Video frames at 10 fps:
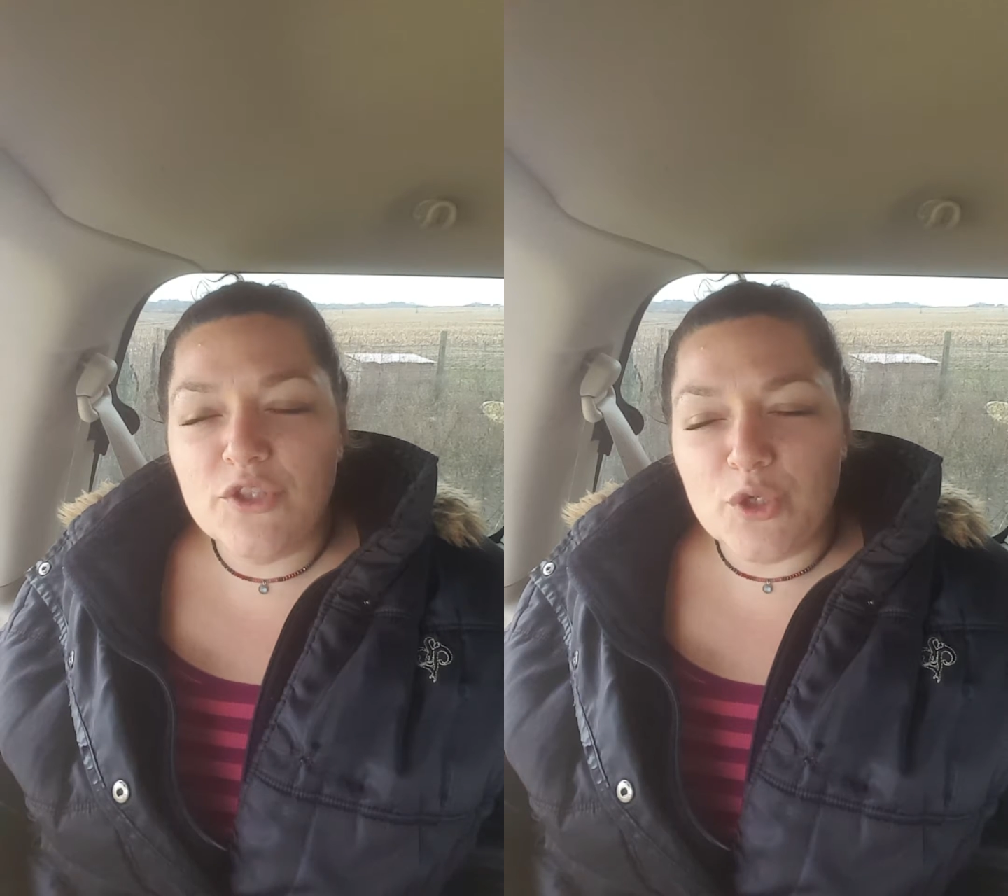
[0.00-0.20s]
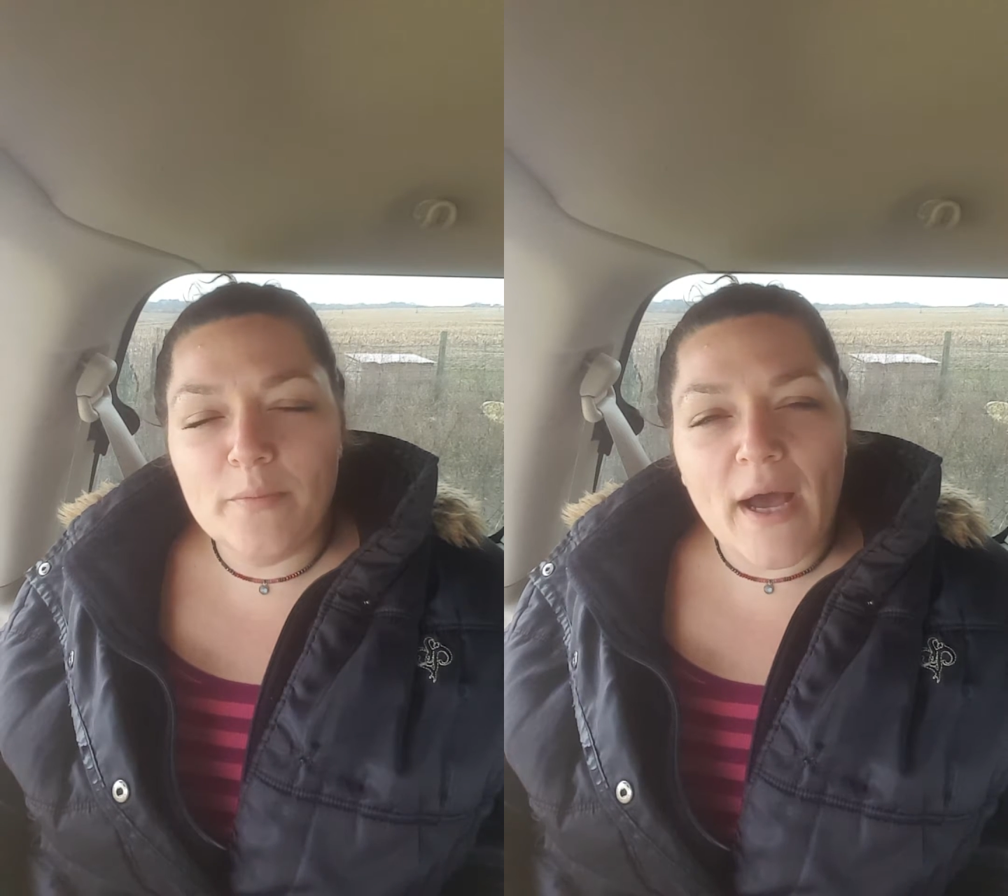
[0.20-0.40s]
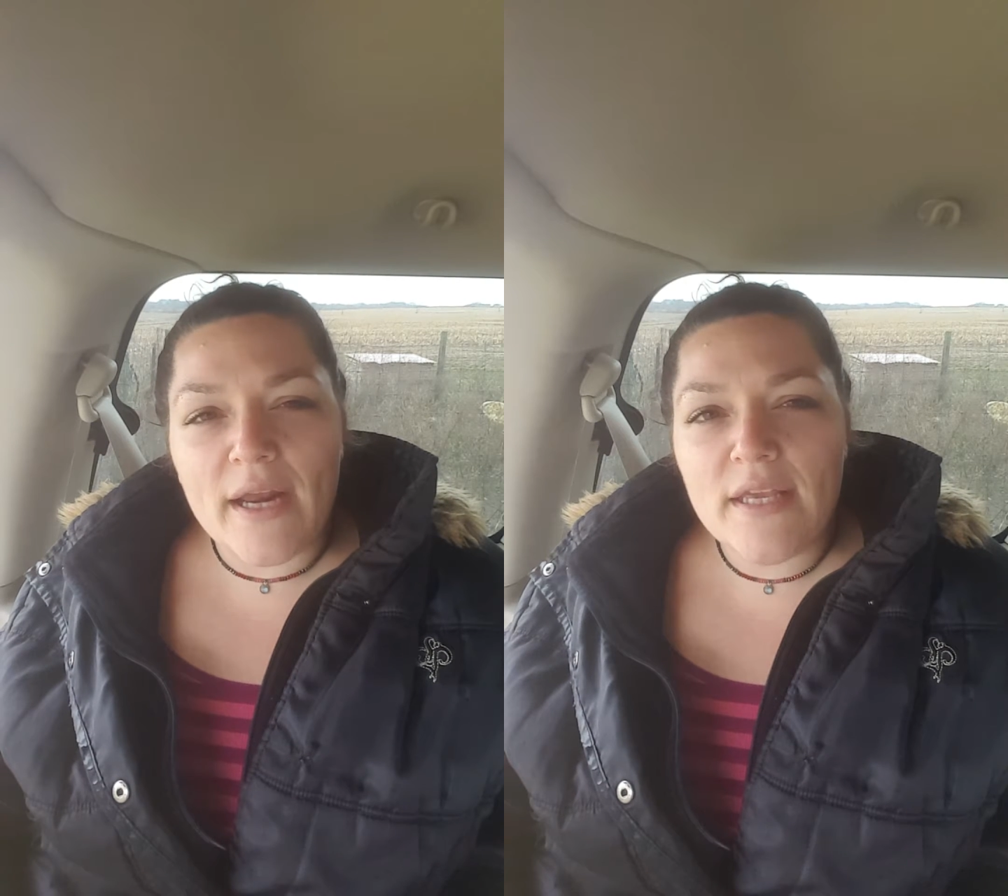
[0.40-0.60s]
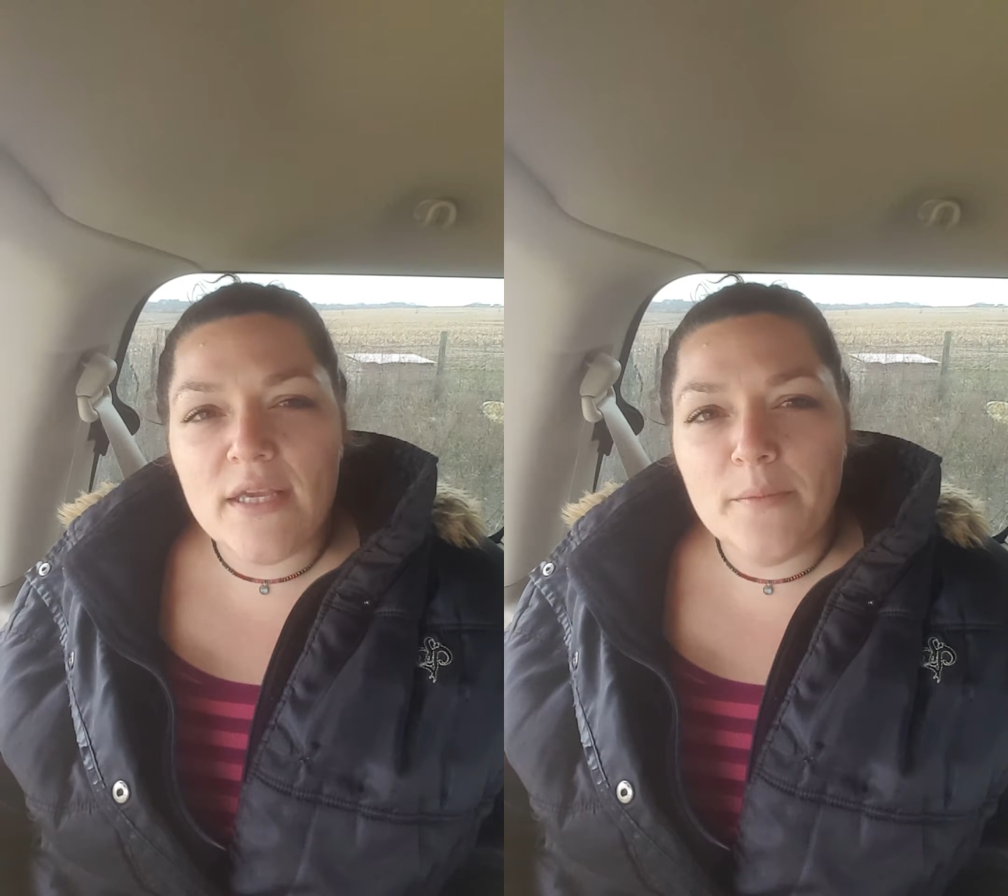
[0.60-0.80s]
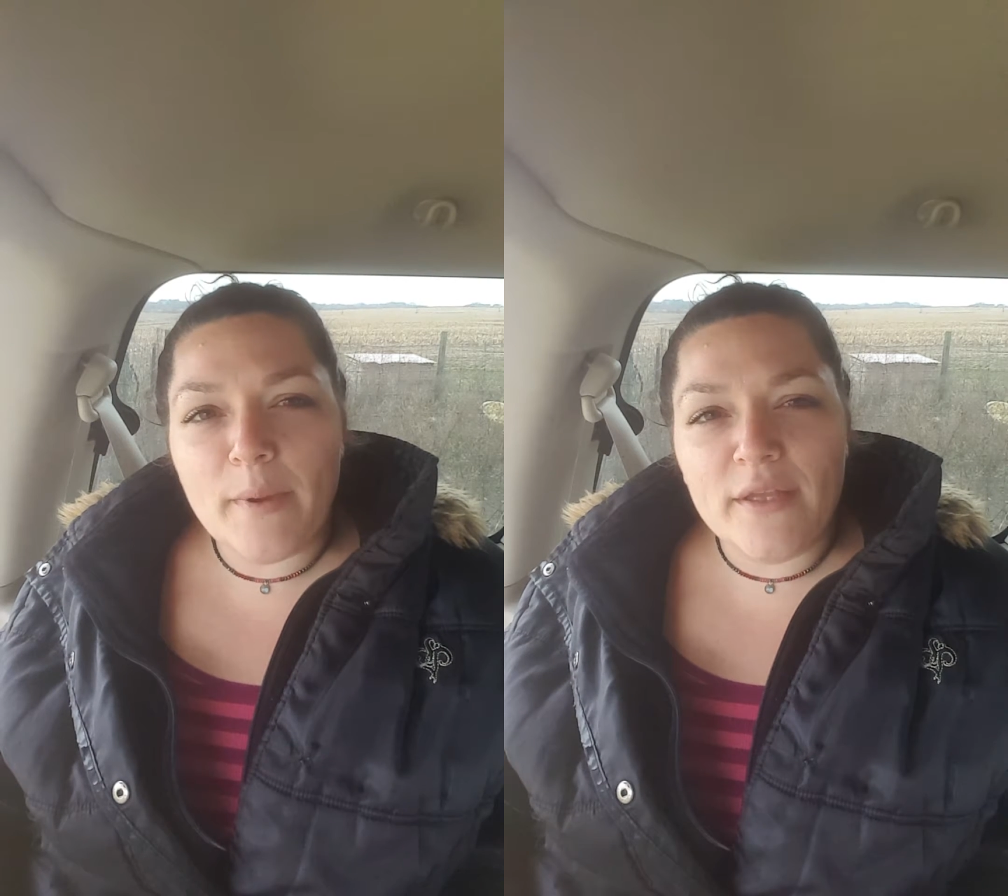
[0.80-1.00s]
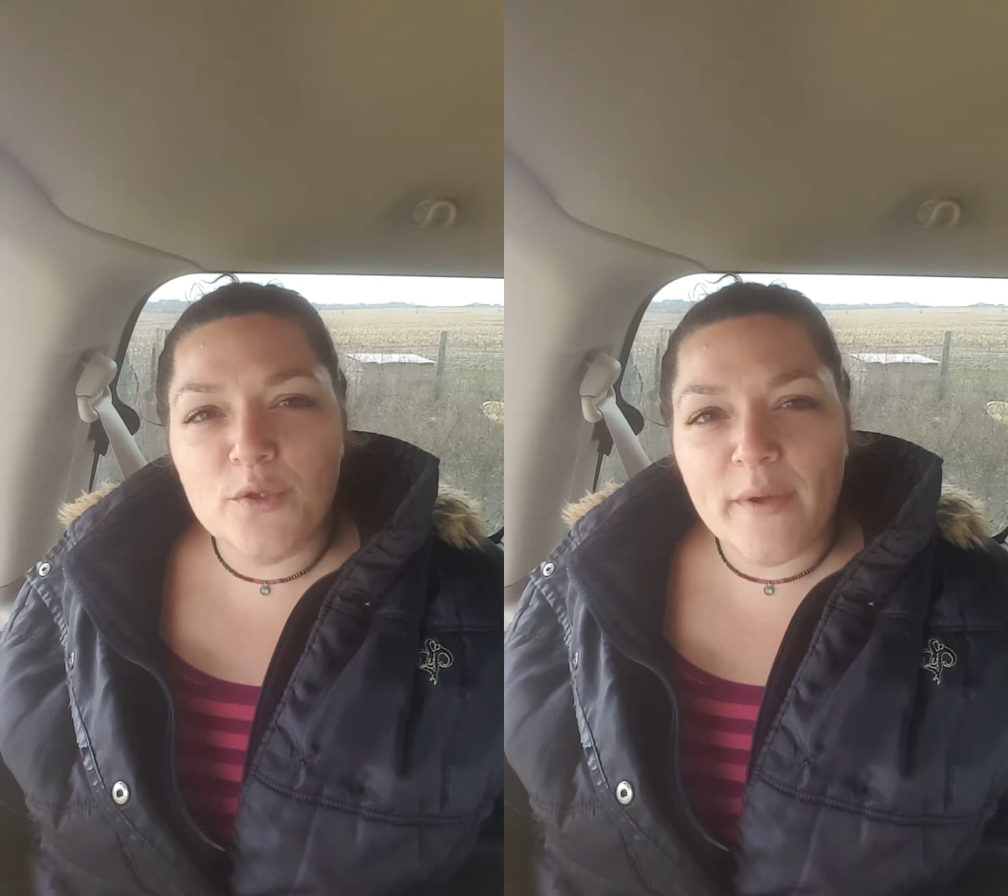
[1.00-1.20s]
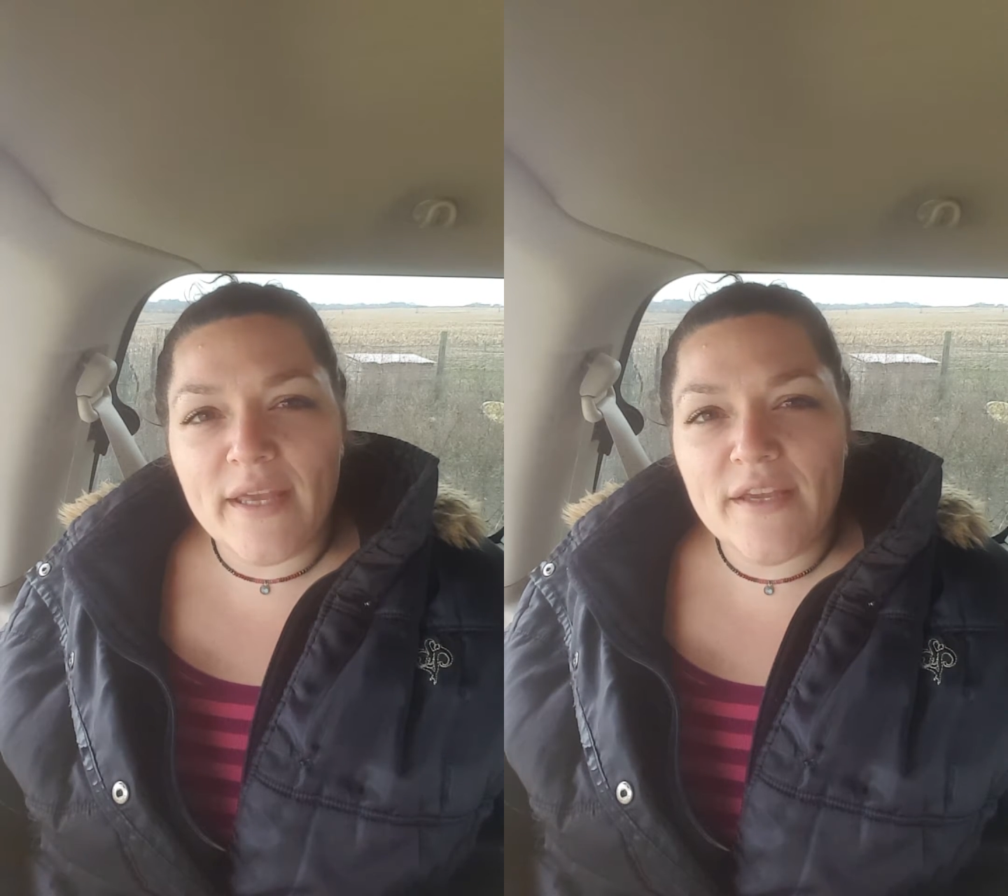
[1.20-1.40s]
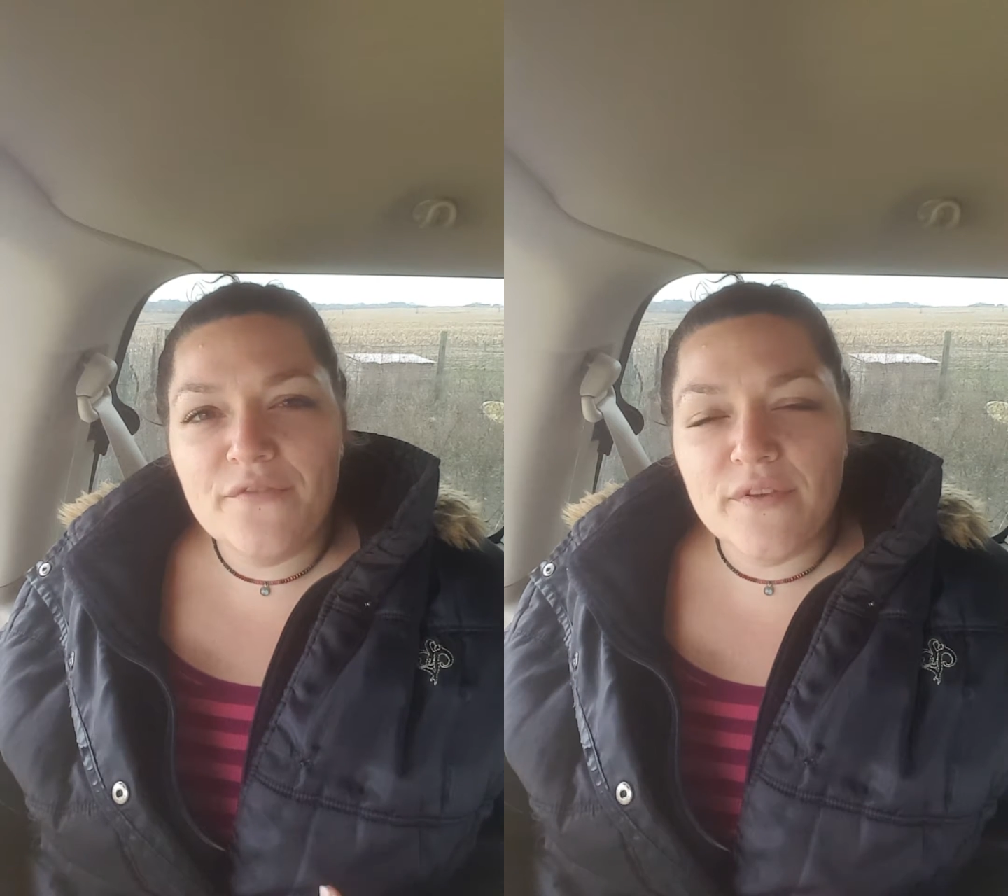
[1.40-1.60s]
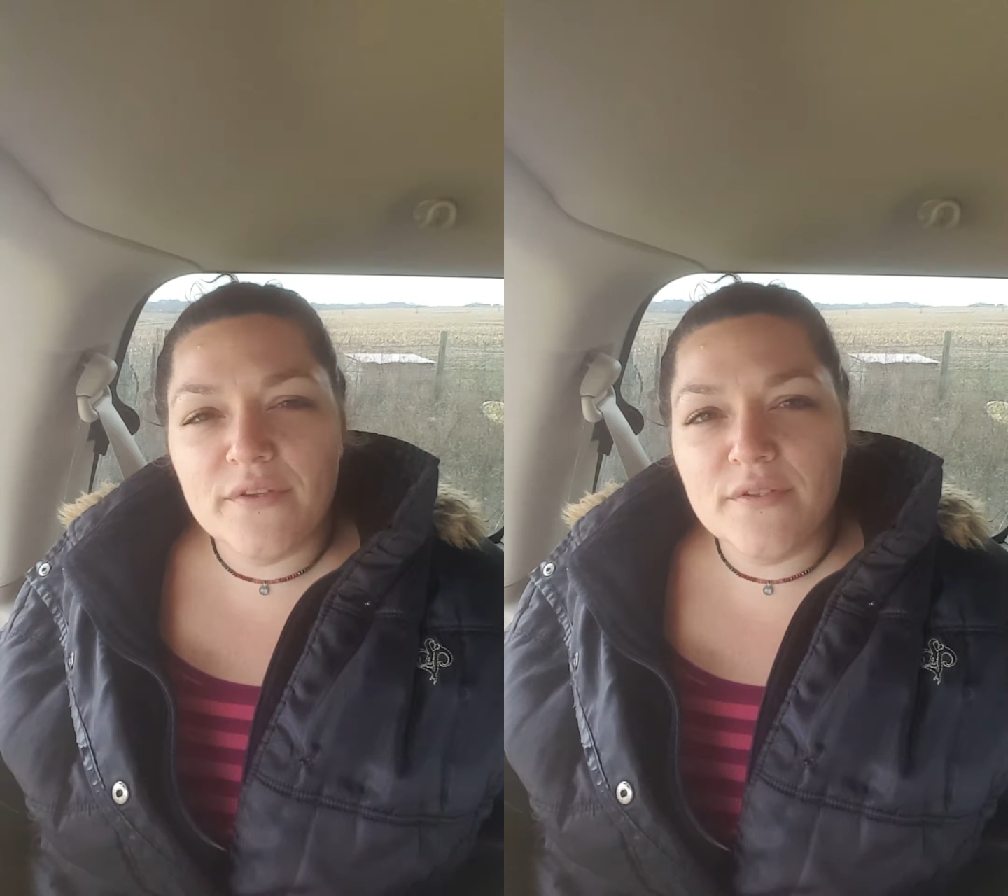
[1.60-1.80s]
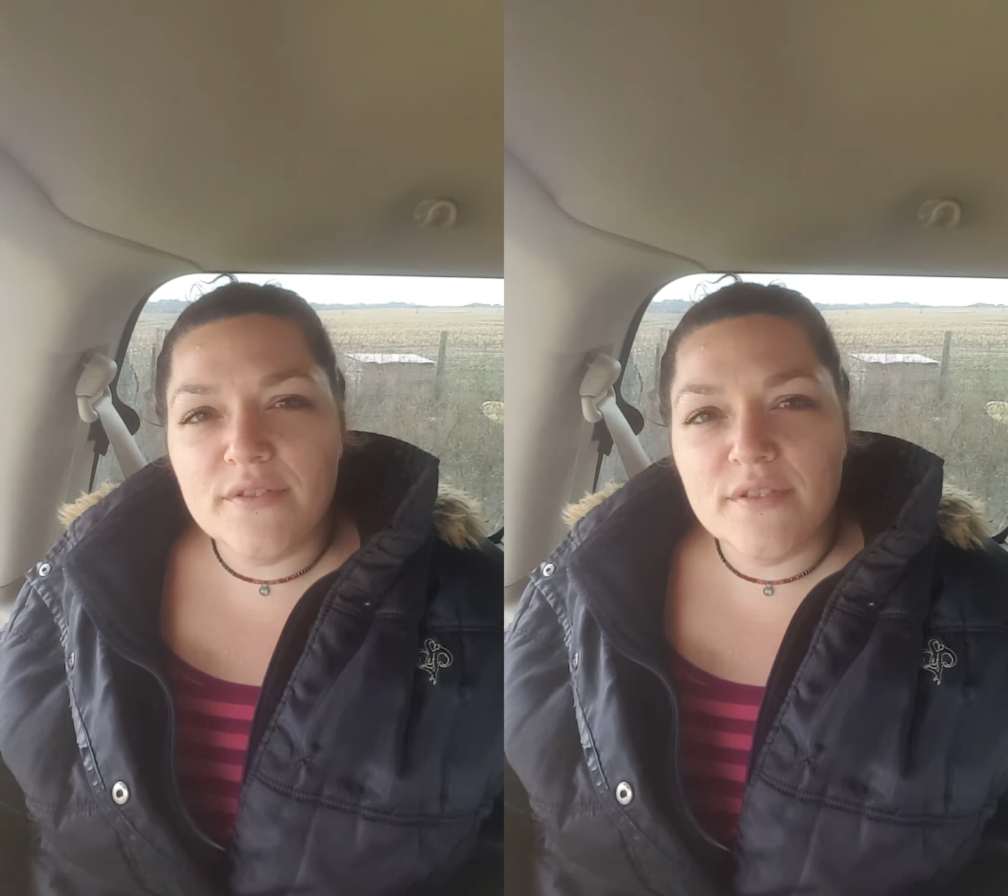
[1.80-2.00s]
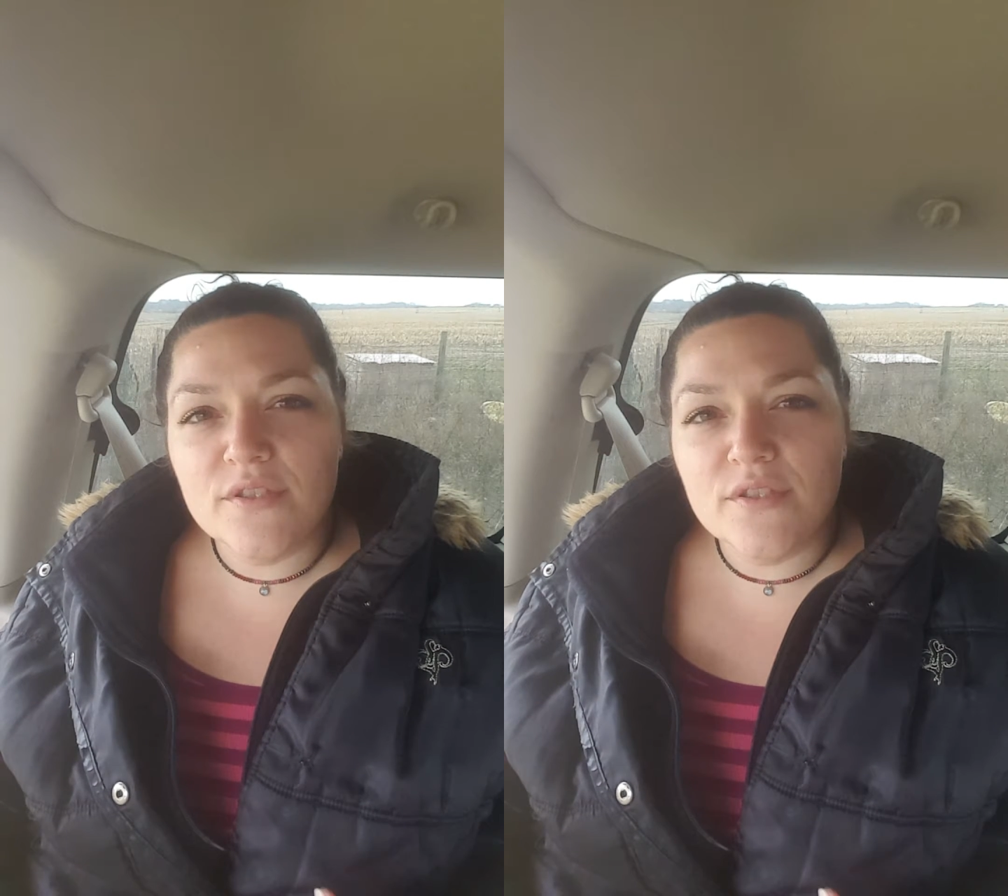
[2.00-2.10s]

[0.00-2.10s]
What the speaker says: And your body, by the way it feels,